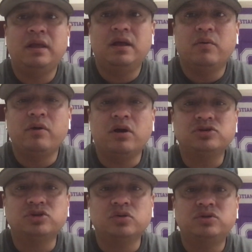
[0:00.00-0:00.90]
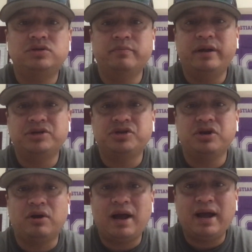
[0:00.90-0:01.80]
We also measure
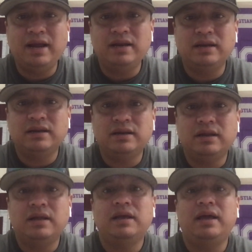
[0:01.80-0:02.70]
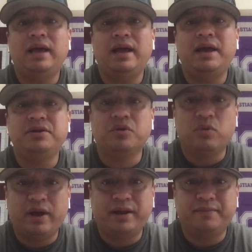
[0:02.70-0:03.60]
your height and your
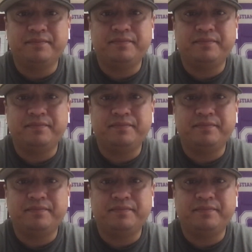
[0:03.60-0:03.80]
weight.